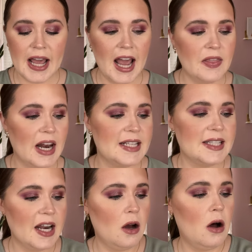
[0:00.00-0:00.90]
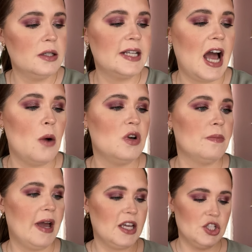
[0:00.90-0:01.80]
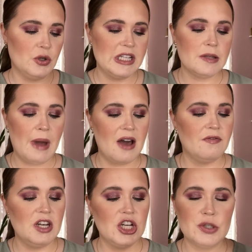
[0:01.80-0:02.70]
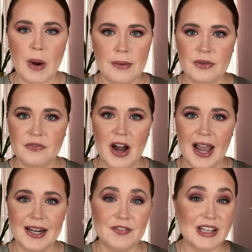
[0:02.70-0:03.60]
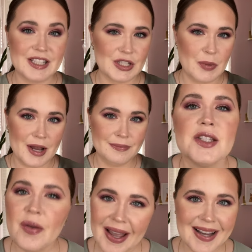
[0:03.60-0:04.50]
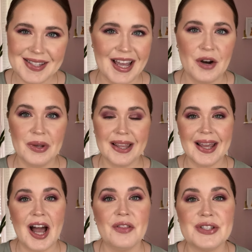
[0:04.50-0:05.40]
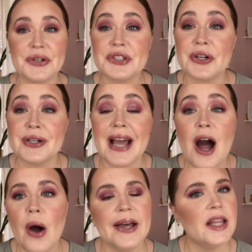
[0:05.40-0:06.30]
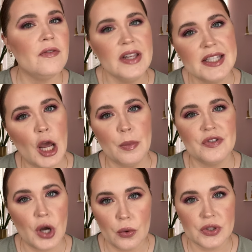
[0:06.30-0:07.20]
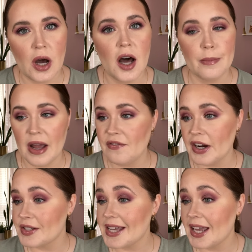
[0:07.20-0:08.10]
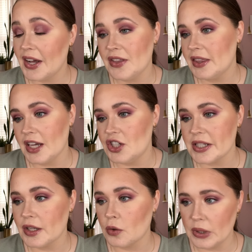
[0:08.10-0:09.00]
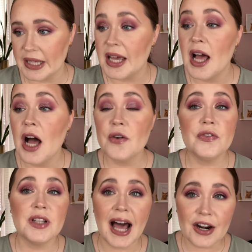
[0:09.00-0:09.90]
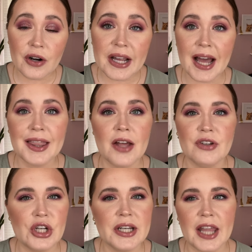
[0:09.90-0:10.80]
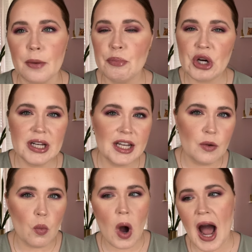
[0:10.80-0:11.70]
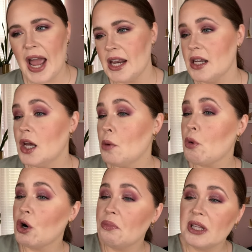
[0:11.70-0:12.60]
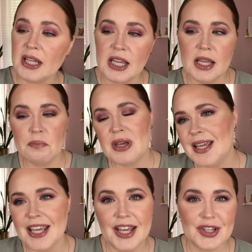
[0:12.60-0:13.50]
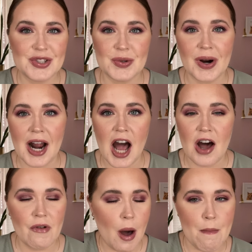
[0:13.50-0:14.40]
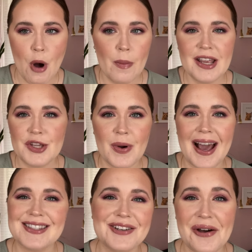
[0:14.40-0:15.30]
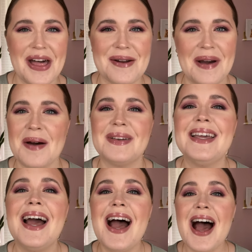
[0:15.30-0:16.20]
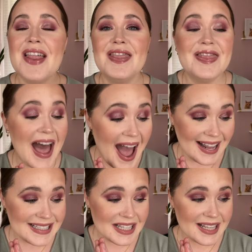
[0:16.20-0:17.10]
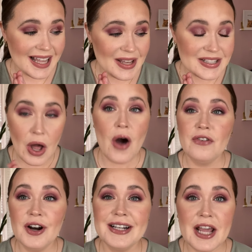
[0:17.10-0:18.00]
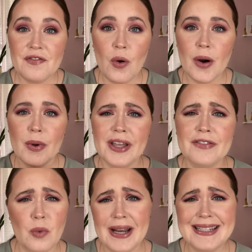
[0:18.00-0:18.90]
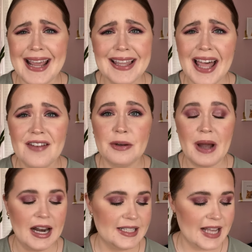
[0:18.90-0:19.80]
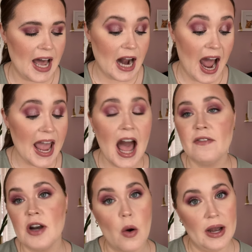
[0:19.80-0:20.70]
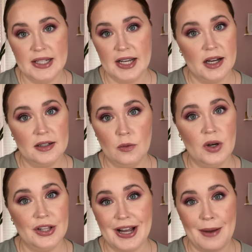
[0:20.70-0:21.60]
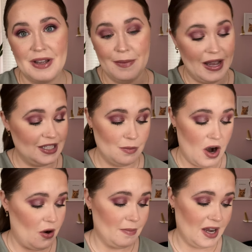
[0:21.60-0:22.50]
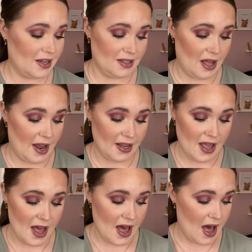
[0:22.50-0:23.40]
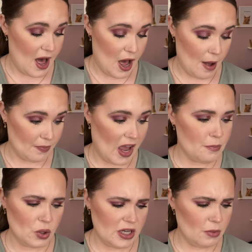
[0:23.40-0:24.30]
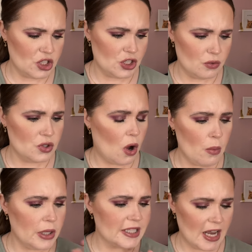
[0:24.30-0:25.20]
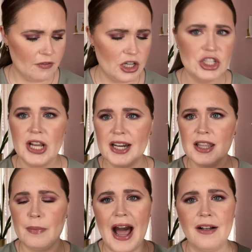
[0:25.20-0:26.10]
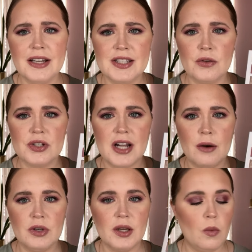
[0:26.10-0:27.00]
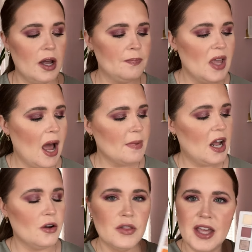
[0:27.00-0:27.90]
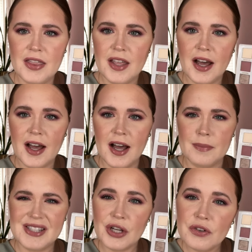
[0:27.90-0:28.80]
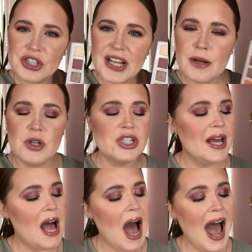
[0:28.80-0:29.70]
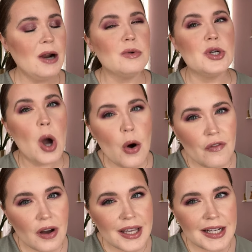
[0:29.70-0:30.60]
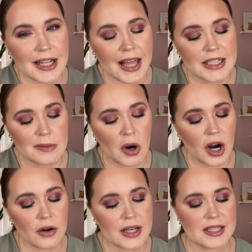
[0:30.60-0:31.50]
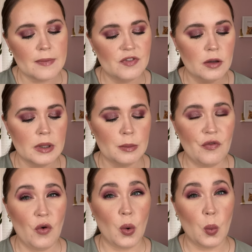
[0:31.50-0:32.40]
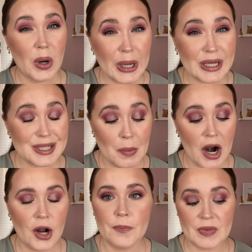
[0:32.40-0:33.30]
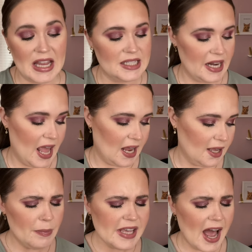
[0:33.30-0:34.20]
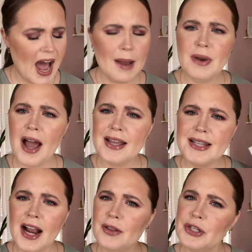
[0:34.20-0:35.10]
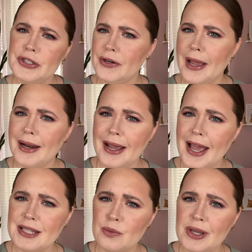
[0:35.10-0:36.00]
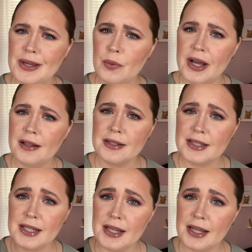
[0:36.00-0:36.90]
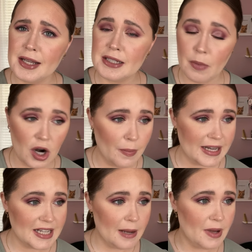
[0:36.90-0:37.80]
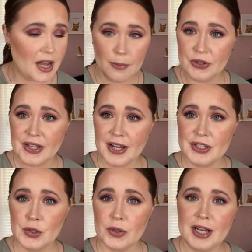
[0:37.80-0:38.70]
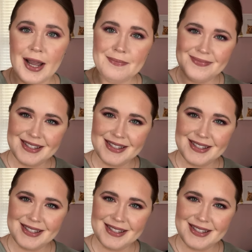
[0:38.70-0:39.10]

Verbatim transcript: And then I set it all down with my Catrice Matte Finish Prime and Fine Fixing Spray. So like I said, I really like how this look turned out. I love these type of tones on my fair skin. I think they just look really flattering. I love a good like burgundy wine purpley, pinky sort of moment. You guys know that about me. That is all for day four. We only have one day left. I'm kind of sad. I have no idea what look I'm going to make tomorrow. I'm not going to lie. Um, I pretty much used almost every shade in the palette, so there's not really one, I mean, other than the um, silver shade, which I don't know if I'll get into that tomorrow because I'm filming before work tomorrow and today. But yeah, I'm not entirely sure yet. I guess we will see tomorrow my time, a couple of seconds your time.